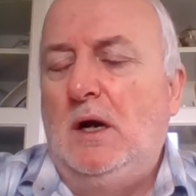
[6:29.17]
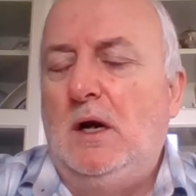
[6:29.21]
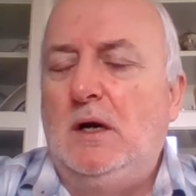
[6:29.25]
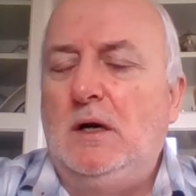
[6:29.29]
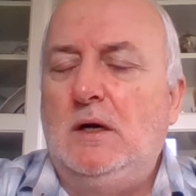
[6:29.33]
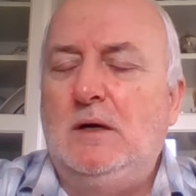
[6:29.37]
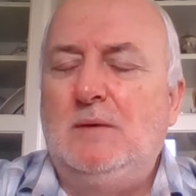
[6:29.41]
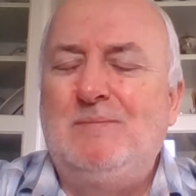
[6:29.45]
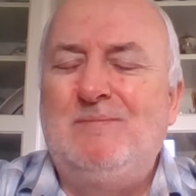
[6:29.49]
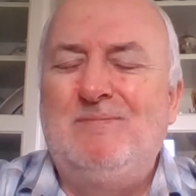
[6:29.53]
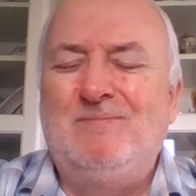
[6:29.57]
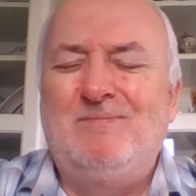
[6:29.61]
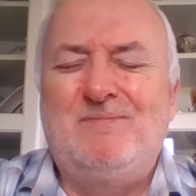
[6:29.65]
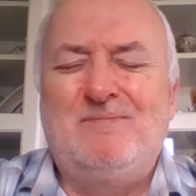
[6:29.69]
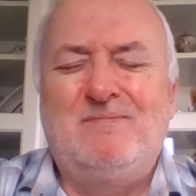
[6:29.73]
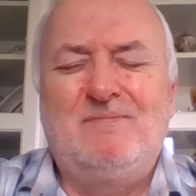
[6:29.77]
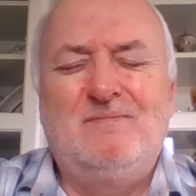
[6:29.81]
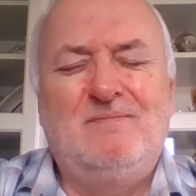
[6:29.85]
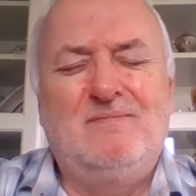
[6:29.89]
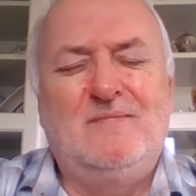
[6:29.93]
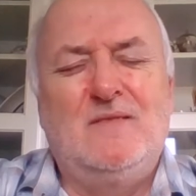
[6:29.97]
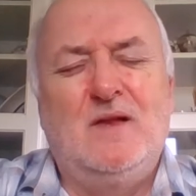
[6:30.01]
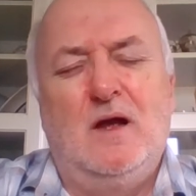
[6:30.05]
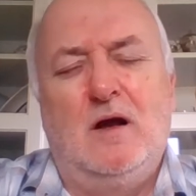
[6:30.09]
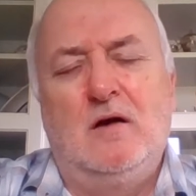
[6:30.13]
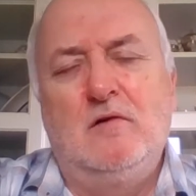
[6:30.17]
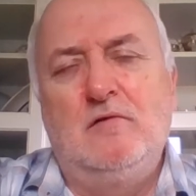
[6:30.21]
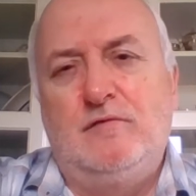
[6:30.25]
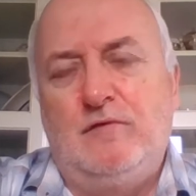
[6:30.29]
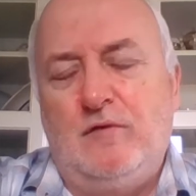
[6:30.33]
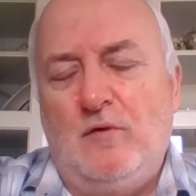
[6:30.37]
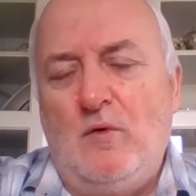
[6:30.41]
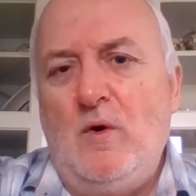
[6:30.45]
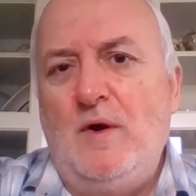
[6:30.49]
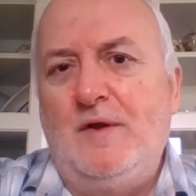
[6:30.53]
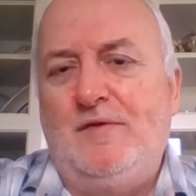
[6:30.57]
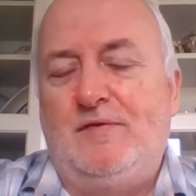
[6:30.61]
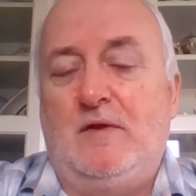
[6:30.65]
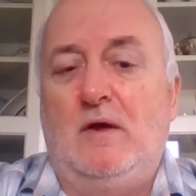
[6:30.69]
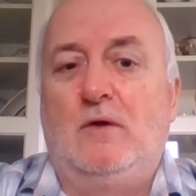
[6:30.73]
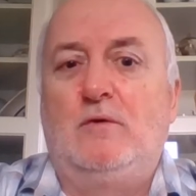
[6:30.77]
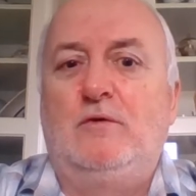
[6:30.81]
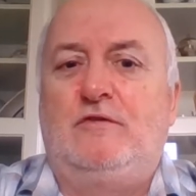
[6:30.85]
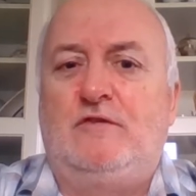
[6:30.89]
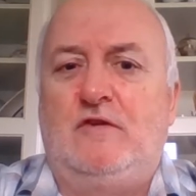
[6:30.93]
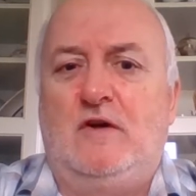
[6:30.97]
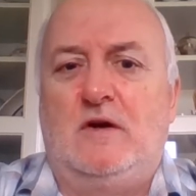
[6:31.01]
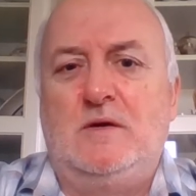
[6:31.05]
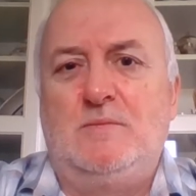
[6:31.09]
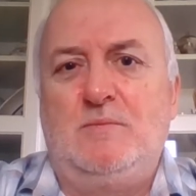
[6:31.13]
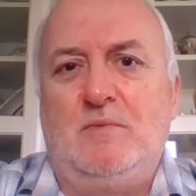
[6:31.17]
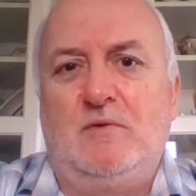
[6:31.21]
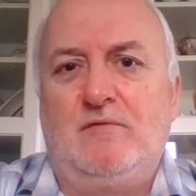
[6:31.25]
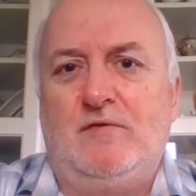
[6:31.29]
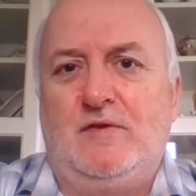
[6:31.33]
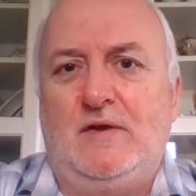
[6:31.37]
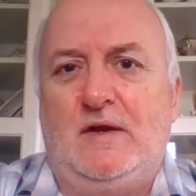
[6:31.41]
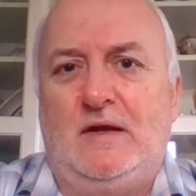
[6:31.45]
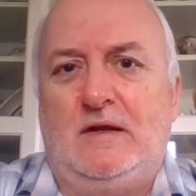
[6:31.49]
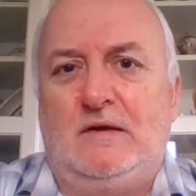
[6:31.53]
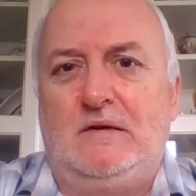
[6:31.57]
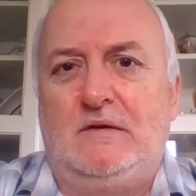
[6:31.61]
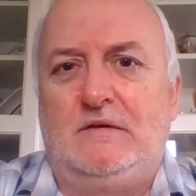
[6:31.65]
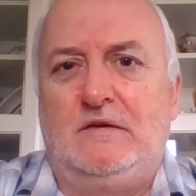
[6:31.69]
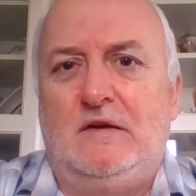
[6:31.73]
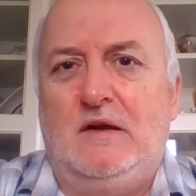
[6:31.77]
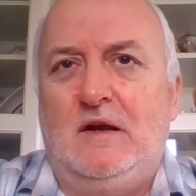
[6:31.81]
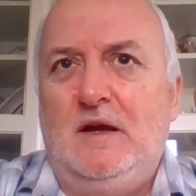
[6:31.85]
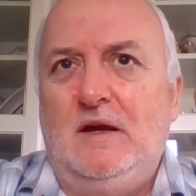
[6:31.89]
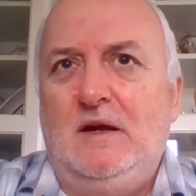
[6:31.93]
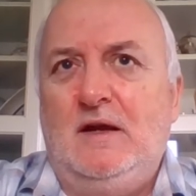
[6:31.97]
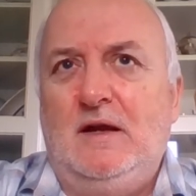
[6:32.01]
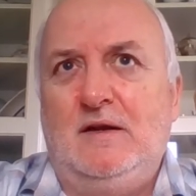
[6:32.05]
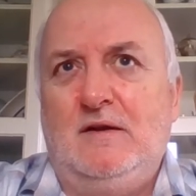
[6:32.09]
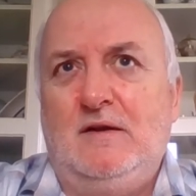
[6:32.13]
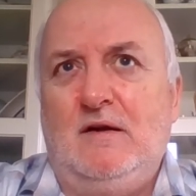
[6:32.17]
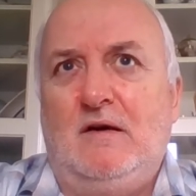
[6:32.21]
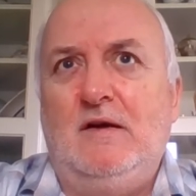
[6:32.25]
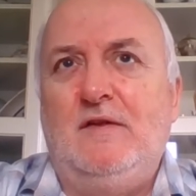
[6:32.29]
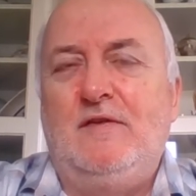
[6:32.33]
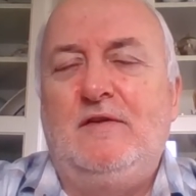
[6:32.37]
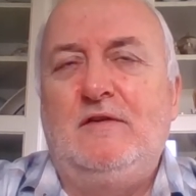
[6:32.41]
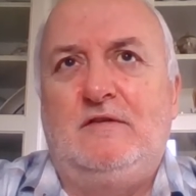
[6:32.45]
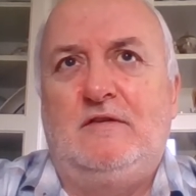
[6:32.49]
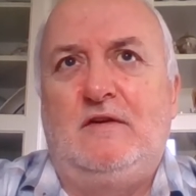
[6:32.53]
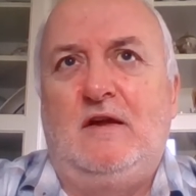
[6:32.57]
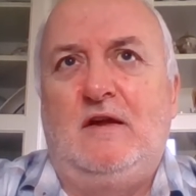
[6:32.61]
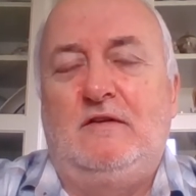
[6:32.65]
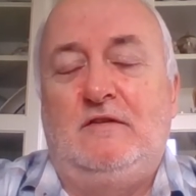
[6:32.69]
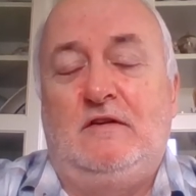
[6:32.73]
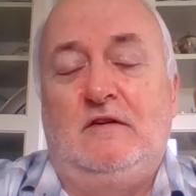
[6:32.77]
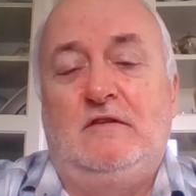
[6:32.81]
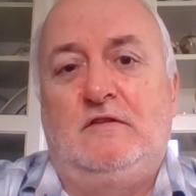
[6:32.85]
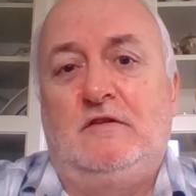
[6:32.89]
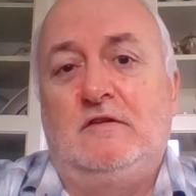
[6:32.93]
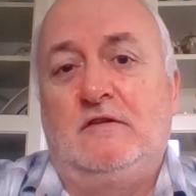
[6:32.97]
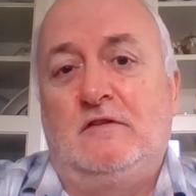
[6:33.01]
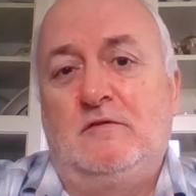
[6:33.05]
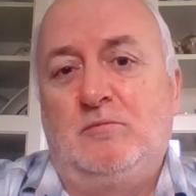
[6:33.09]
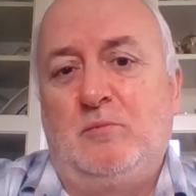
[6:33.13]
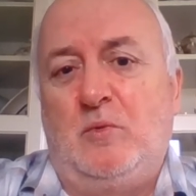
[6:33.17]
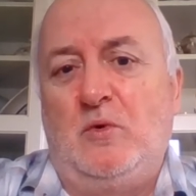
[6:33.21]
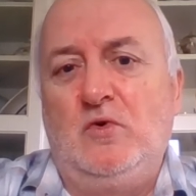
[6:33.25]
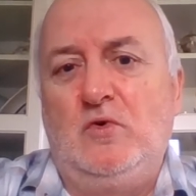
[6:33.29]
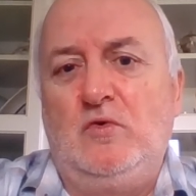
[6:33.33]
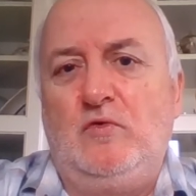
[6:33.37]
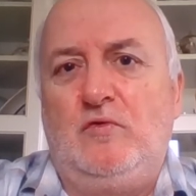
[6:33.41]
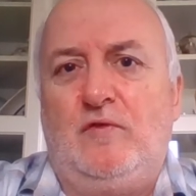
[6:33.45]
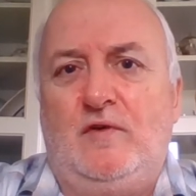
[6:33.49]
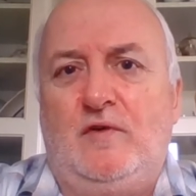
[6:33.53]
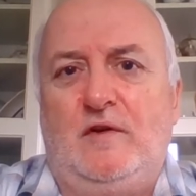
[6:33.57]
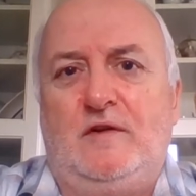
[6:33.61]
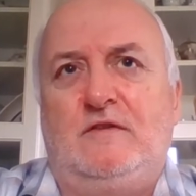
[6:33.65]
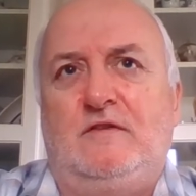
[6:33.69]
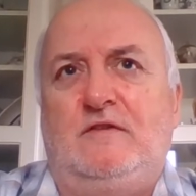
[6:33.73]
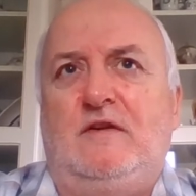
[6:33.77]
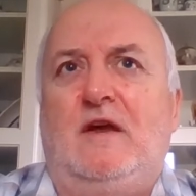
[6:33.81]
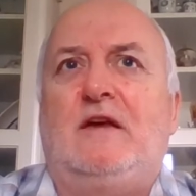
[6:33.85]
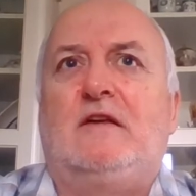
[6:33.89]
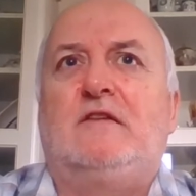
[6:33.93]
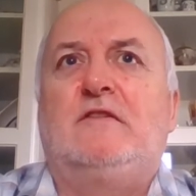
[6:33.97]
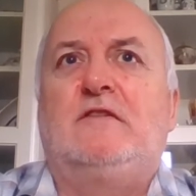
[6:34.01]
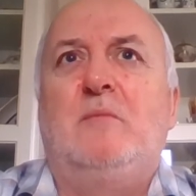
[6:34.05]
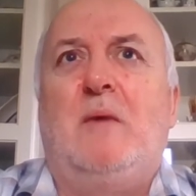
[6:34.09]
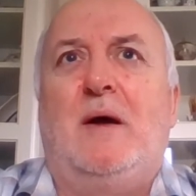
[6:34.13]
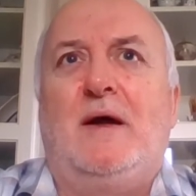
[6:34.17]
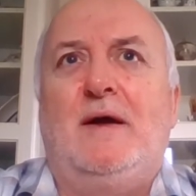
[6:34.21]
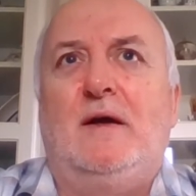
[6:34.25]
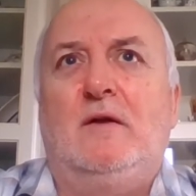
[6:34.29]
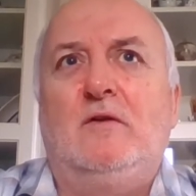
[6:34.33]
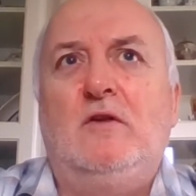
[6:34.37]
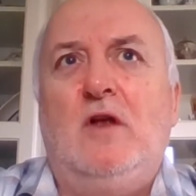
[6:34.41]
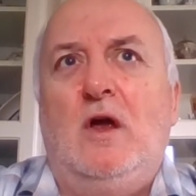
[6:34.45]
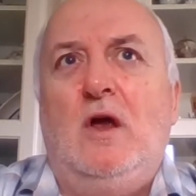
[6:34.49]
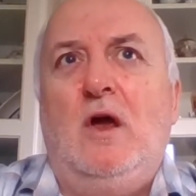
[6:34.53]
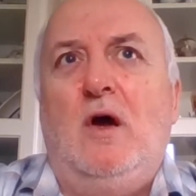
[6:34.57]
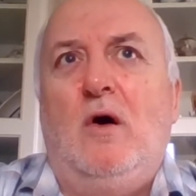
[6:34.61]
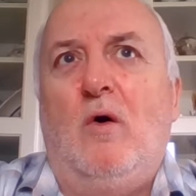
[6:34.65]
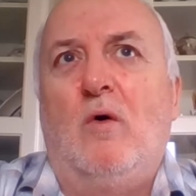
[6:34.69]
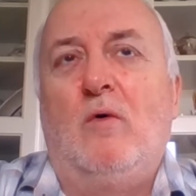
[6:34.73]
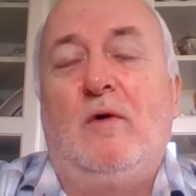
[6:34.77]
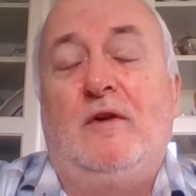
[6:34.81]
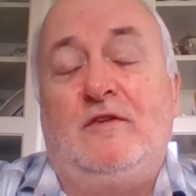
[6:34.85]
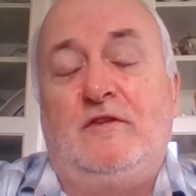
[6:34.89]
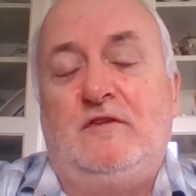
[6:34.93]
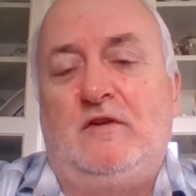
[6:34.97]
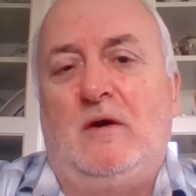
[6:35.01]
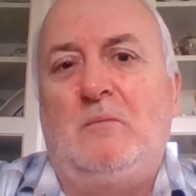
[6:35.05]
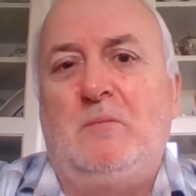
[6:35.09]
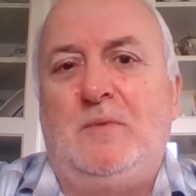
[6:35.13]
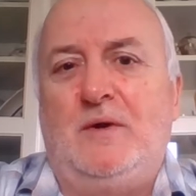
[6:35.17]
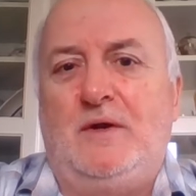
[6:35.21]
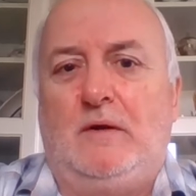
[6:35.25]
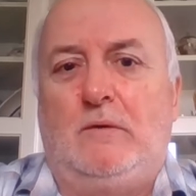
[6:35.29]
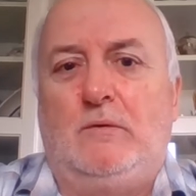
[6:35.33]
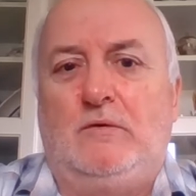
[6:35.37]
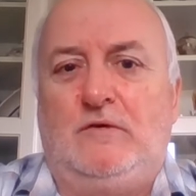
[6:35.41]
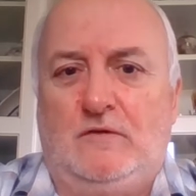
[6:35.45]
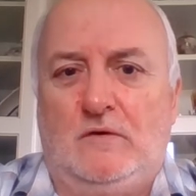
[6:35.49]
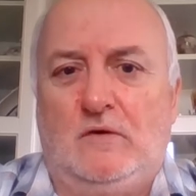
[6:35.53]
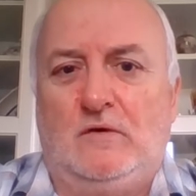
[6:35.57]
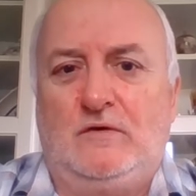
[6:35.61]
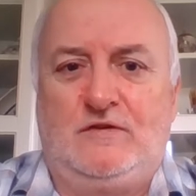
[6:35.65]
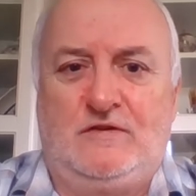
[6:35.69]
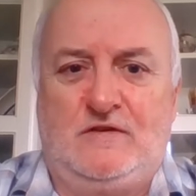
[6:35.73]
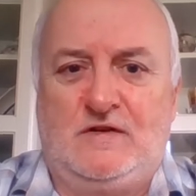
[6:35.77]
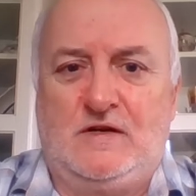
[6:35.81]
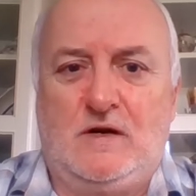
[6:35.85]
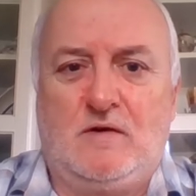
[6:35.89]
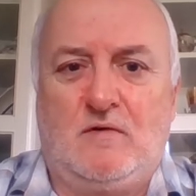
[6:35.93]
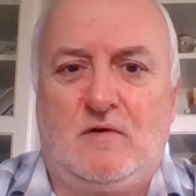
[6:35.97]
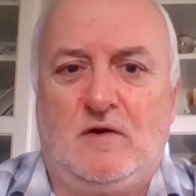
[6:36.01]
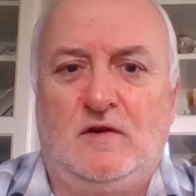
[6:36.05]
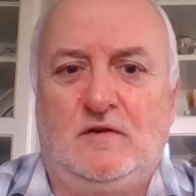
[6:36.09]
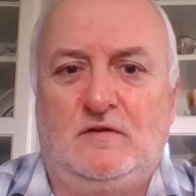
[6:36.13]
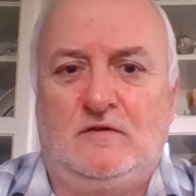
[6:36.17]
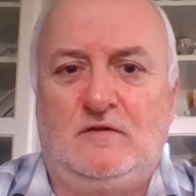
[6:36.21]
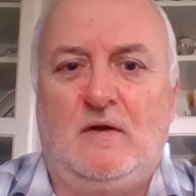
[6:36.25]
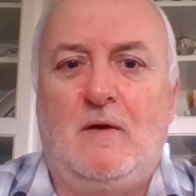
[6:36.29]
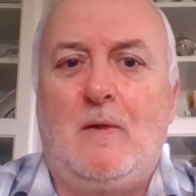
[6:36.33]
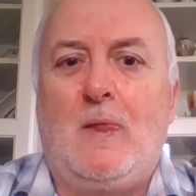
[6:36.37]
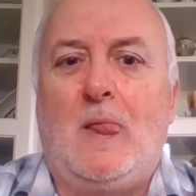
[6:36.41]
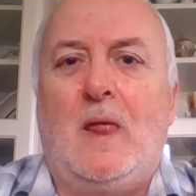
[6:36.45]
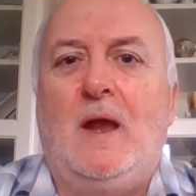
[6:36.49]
Um, avoid those type of things. It either says it's a spoof, it's sex mail, or it's somebody who's not serious.